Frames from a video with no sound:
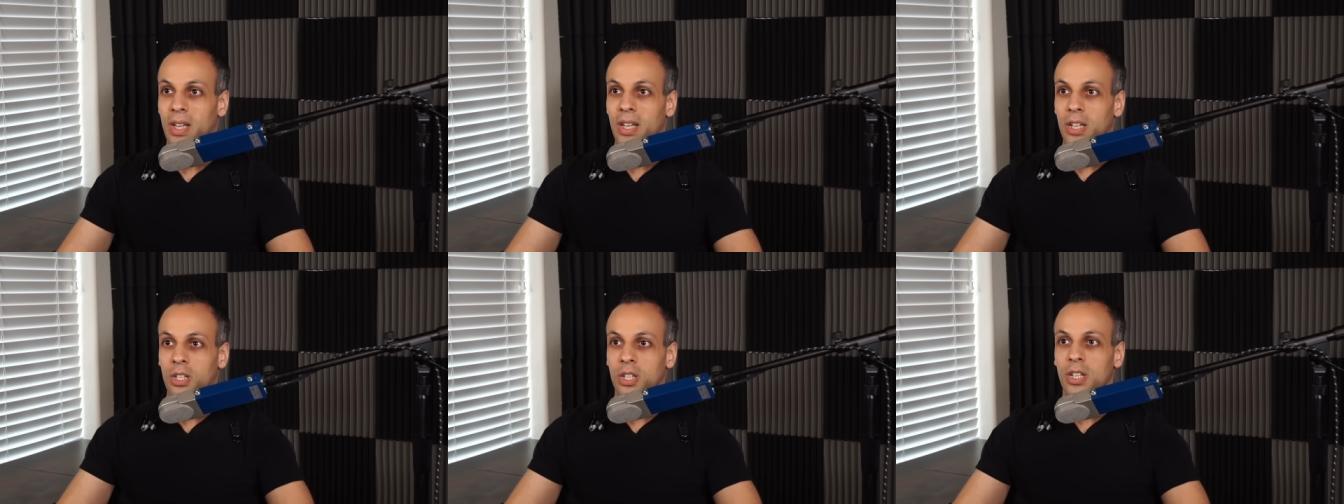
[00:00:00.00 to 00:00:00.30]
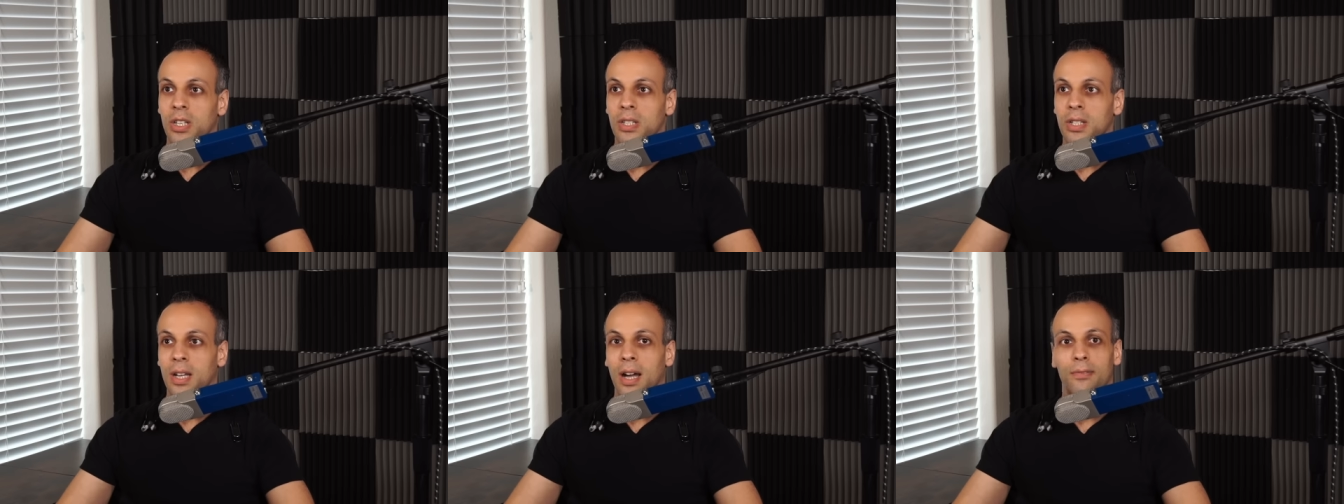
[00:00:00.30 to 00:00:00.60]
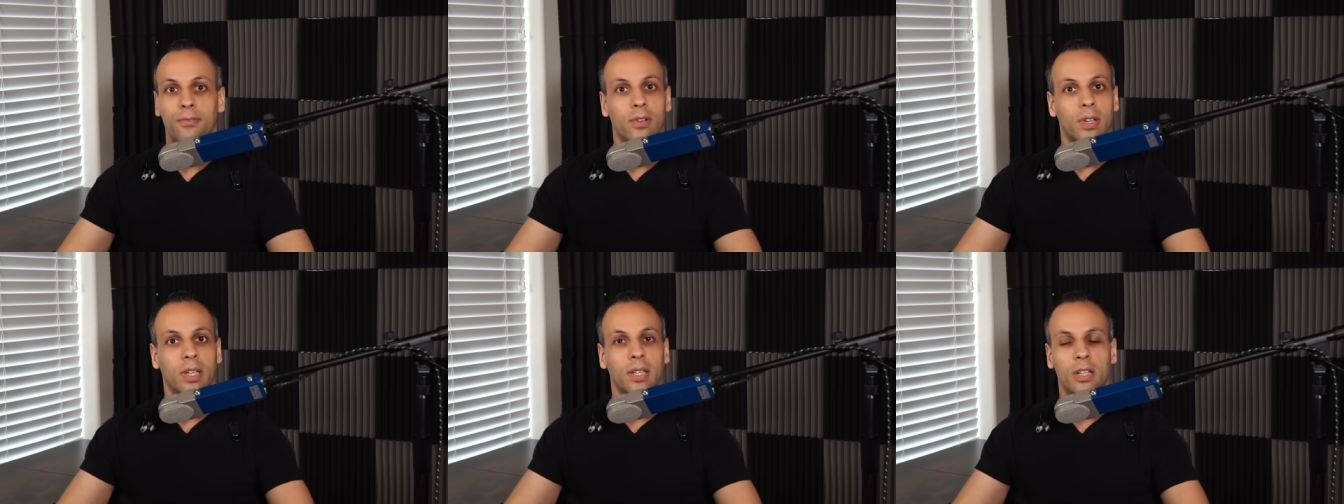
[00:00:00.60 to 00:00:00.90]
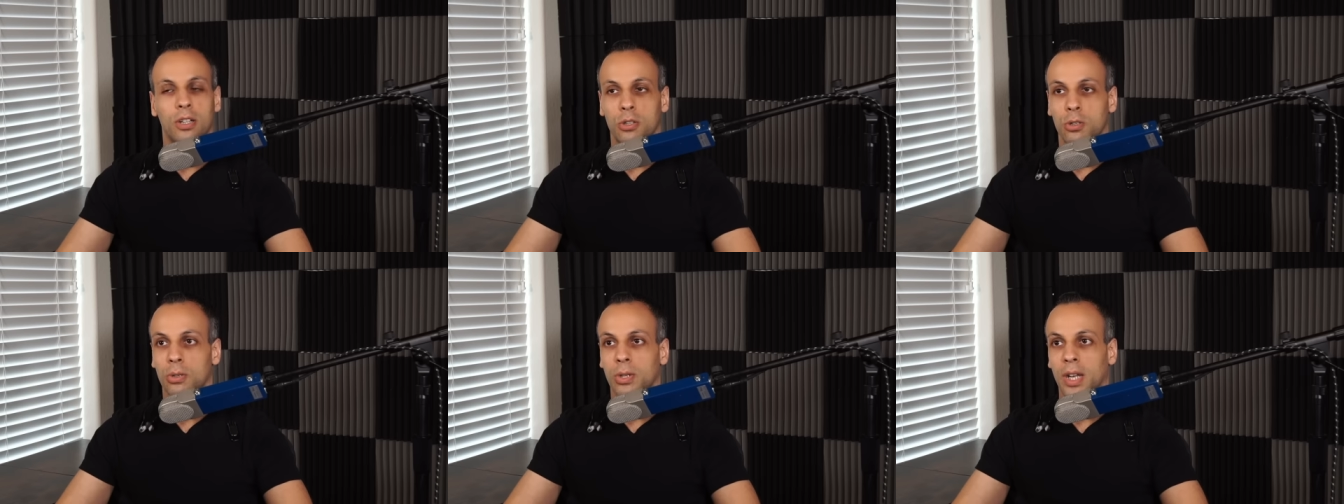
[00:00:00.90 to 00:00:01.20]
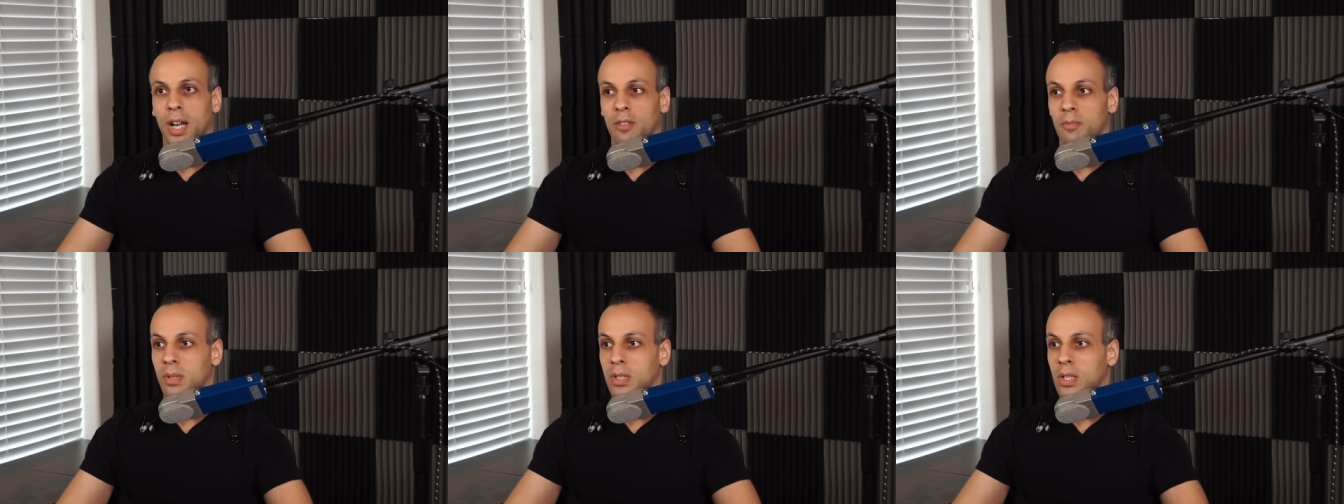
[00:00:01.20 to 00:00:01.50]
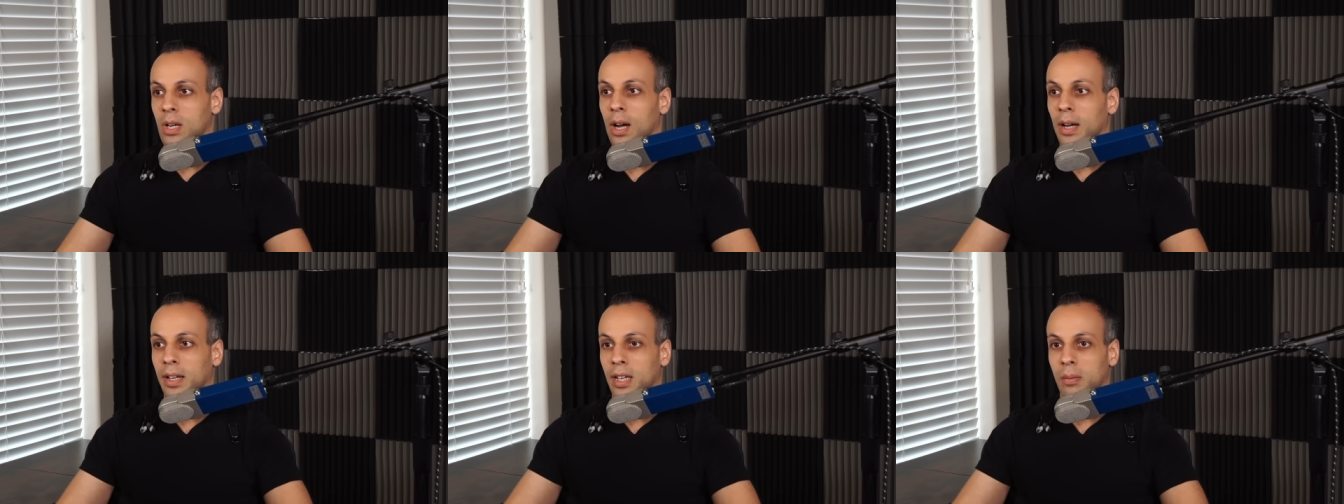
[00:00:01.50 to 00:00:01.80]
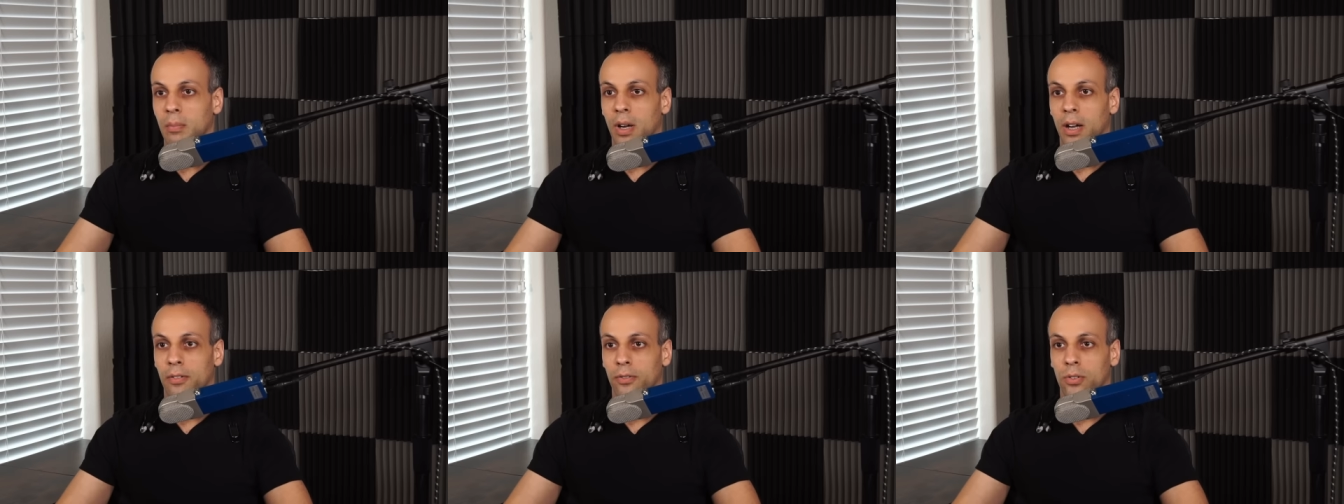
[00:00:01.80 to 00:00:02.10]
She's covering an issue that I've been talking
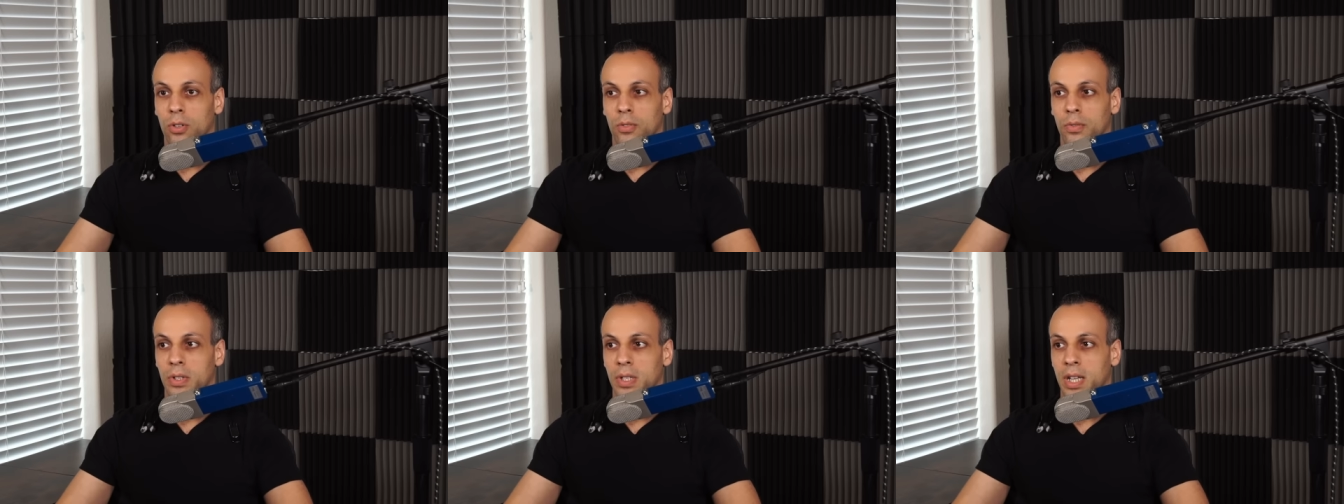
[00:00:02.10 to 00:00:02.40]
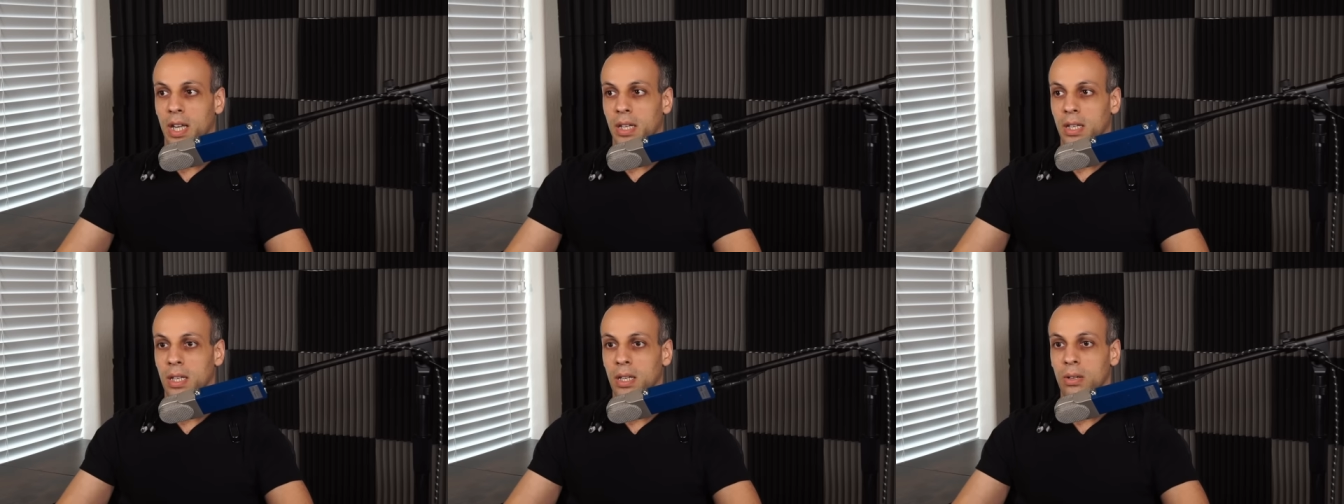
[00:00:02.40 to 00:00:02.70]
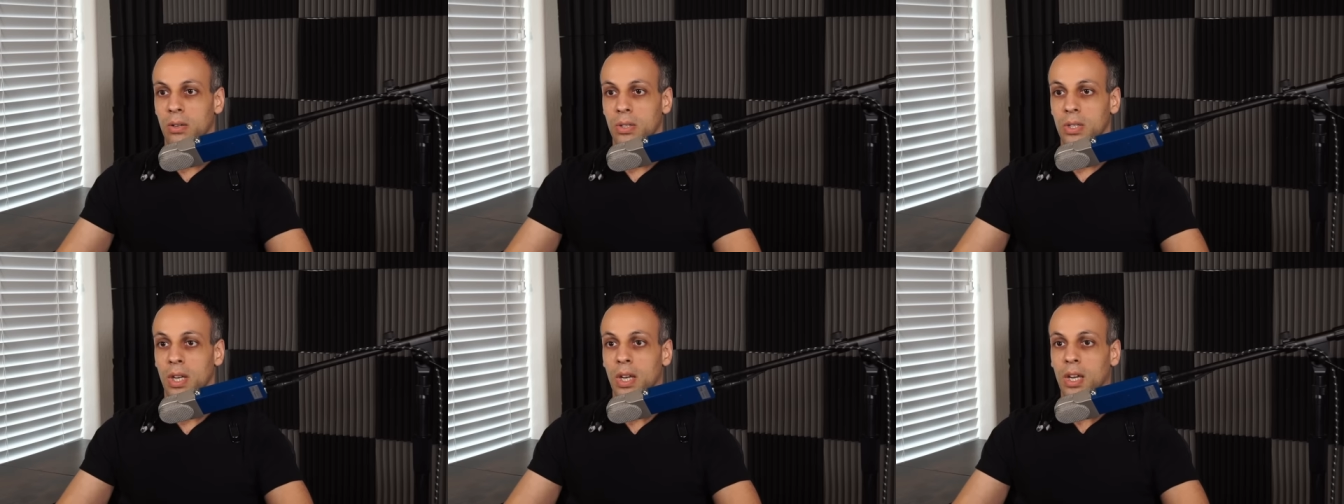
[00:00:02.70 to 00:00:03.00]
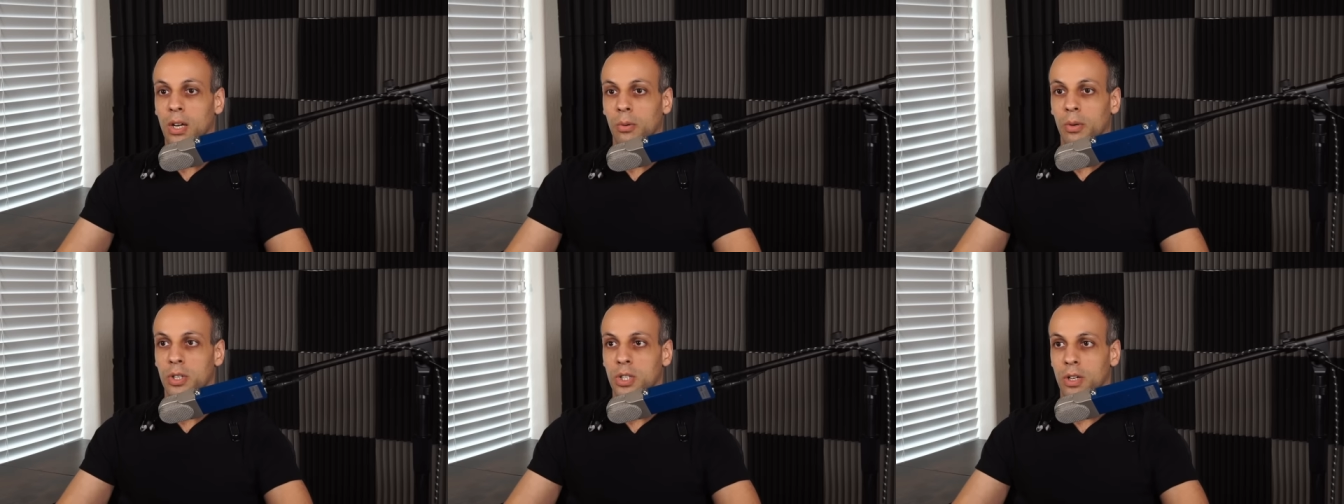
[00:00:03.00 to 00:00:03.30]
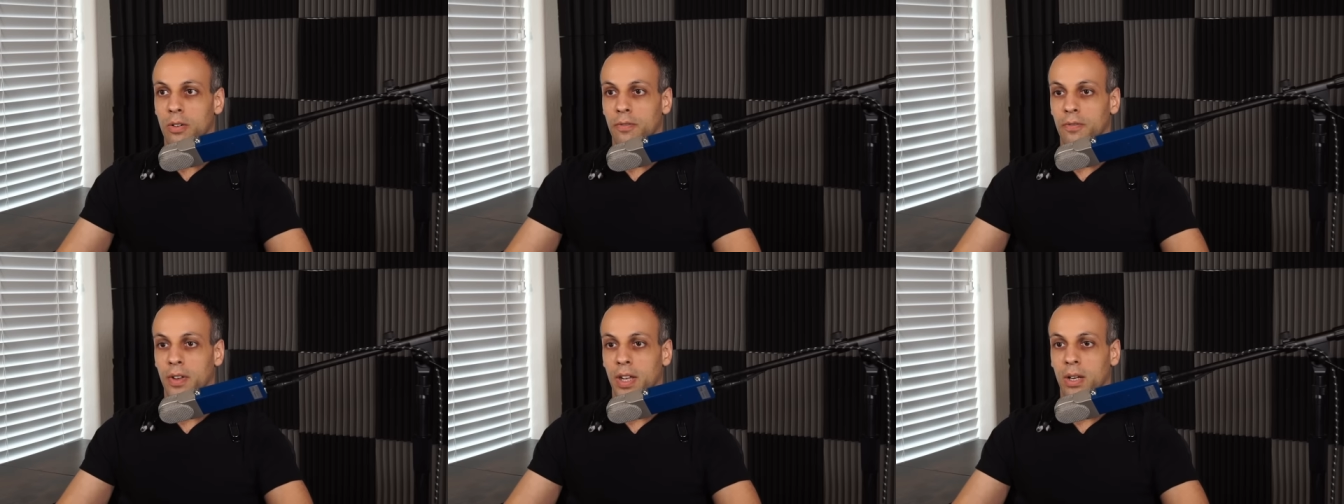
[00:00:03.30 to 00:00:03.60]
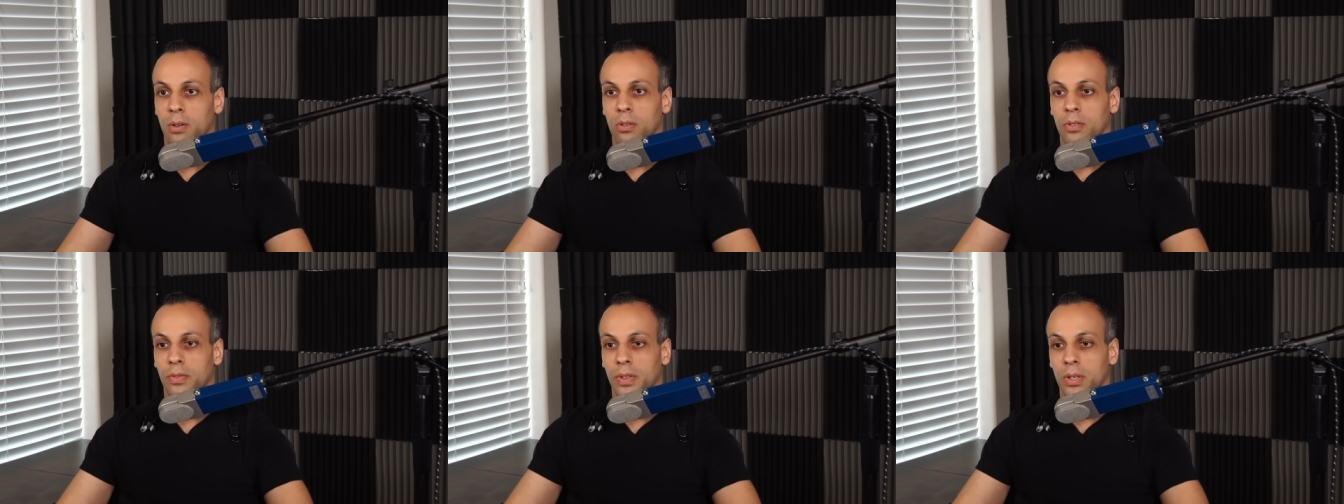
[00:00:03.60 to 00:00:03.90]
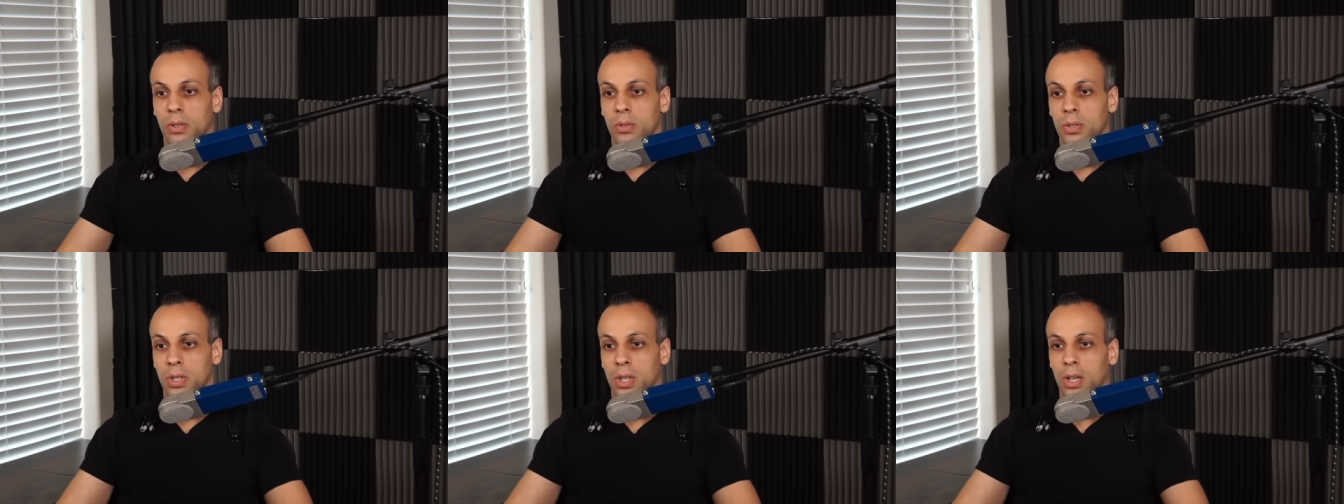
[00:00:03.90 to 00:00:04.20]
about for over 10 years, which are fake
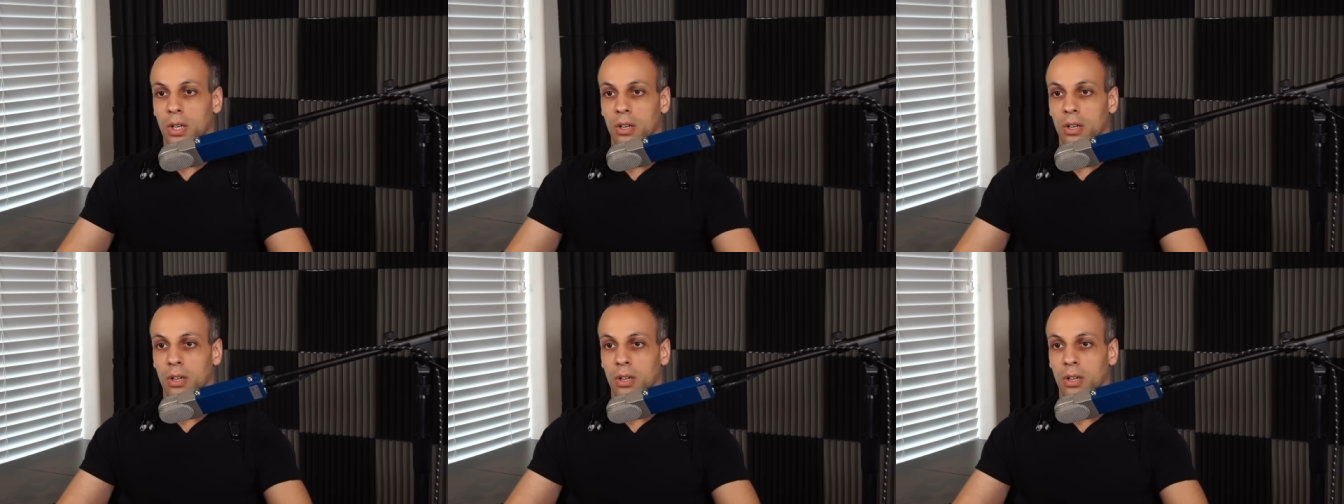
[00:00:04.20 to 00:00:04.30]
reviews.